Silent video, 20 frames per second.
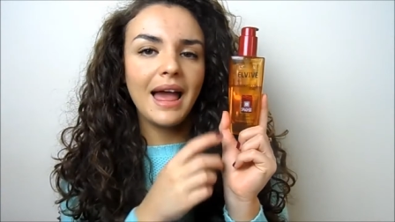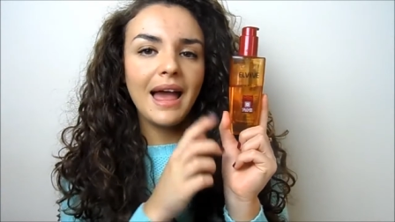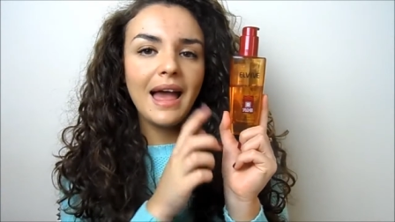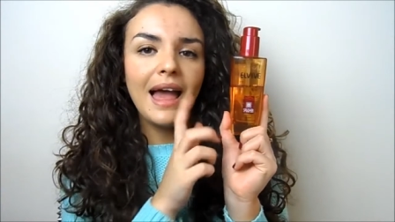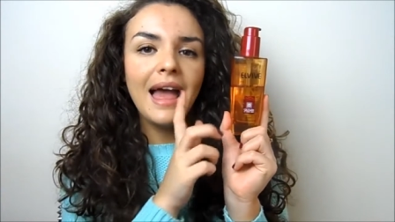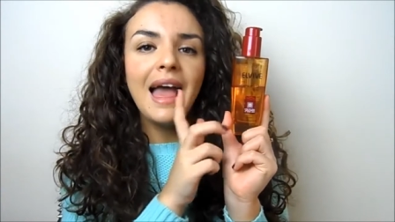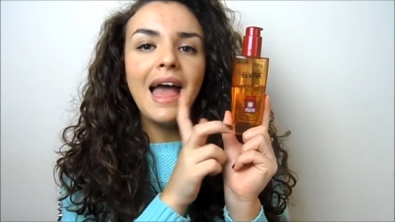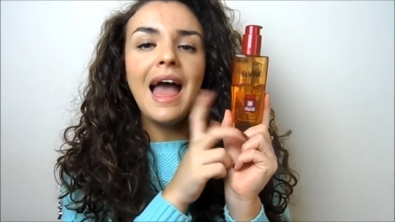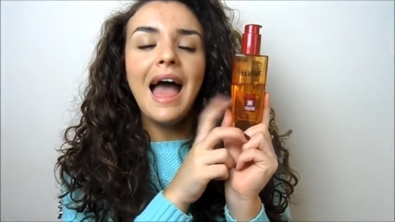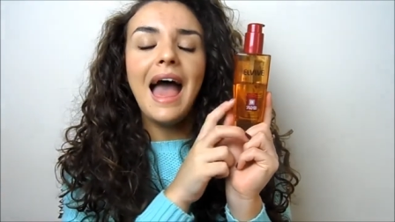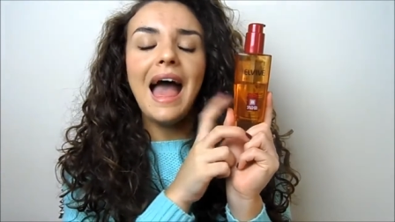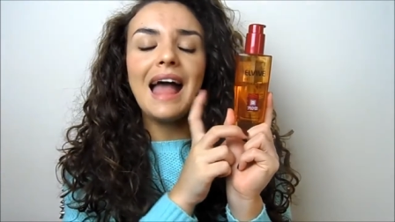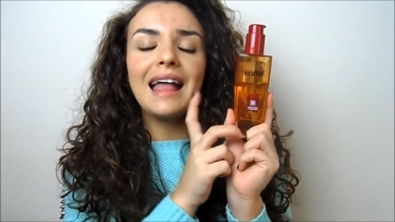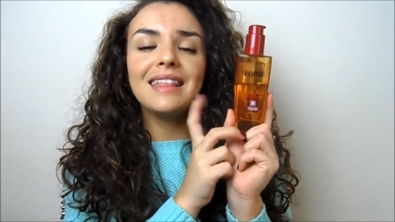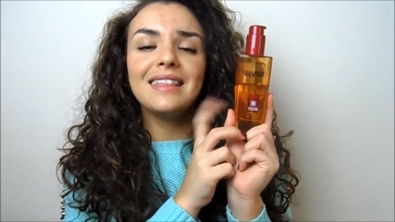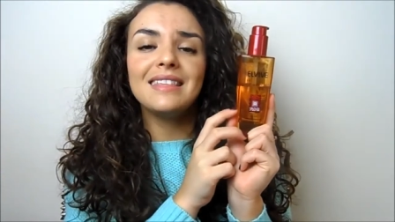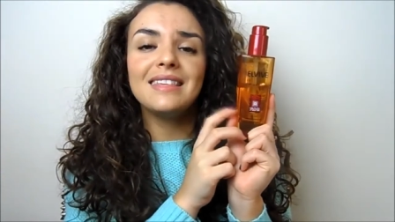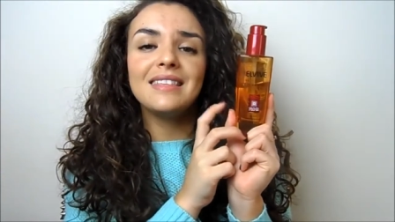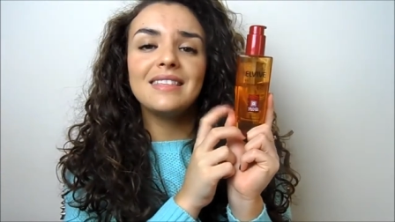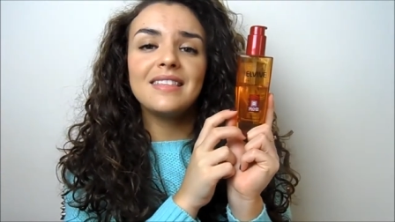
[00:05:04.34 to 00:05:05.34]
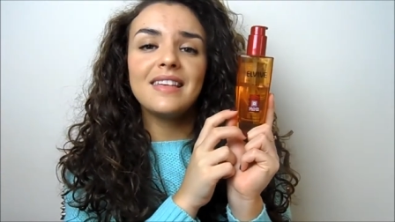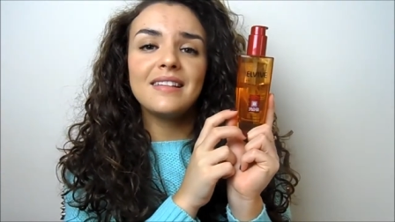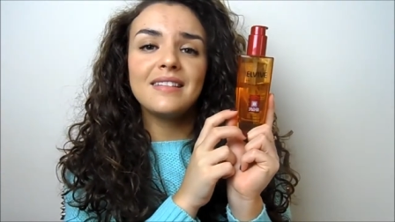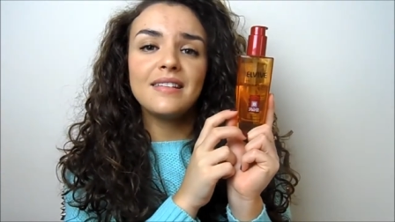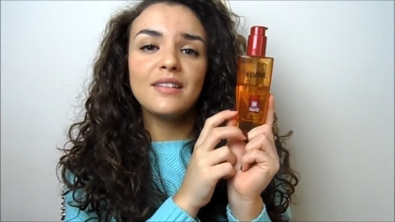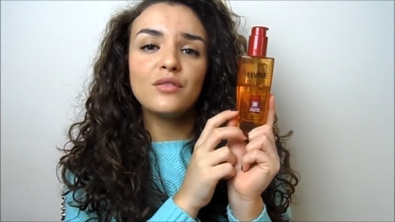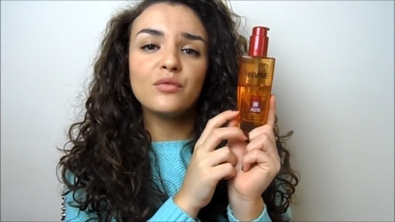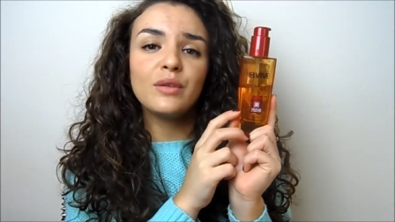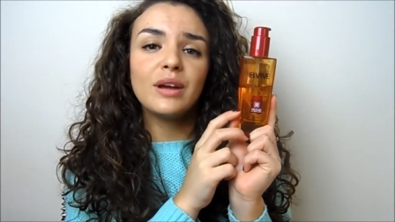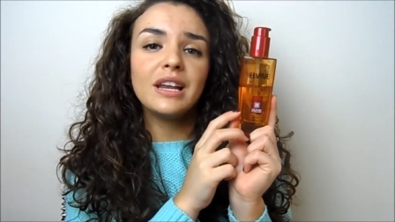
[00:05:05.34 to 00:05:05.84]
my hair. And
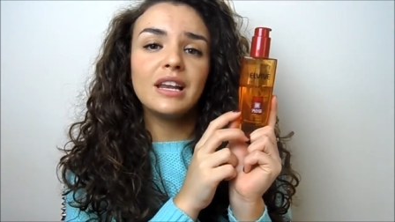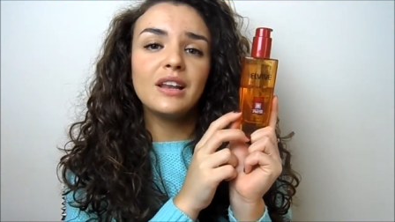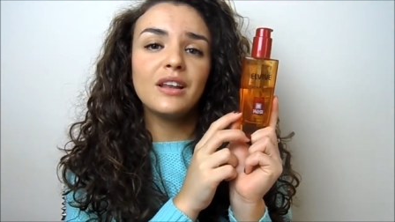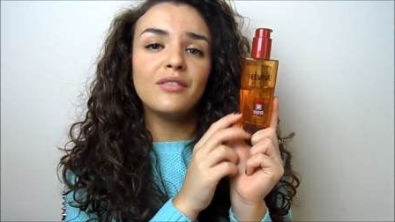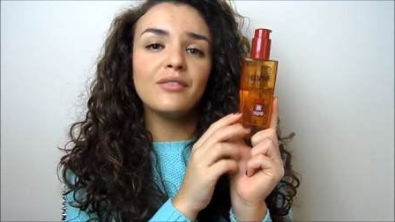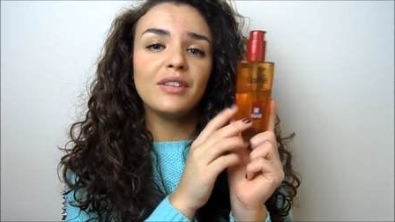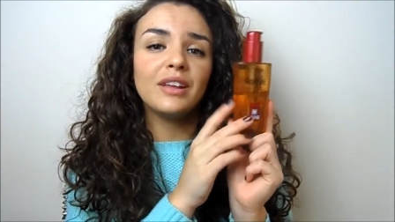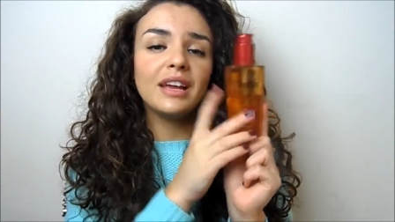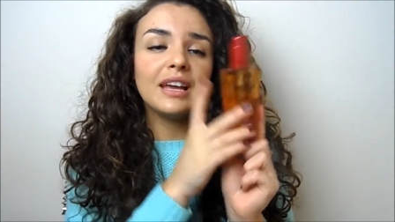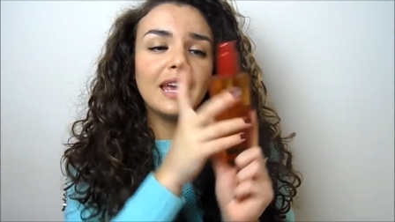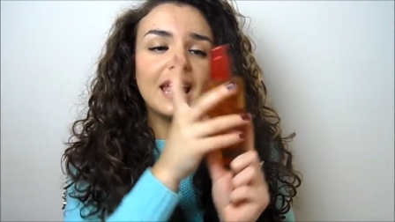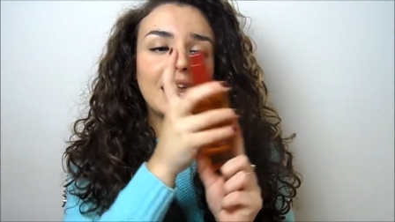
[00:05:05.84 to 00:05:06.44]
this is really lovely.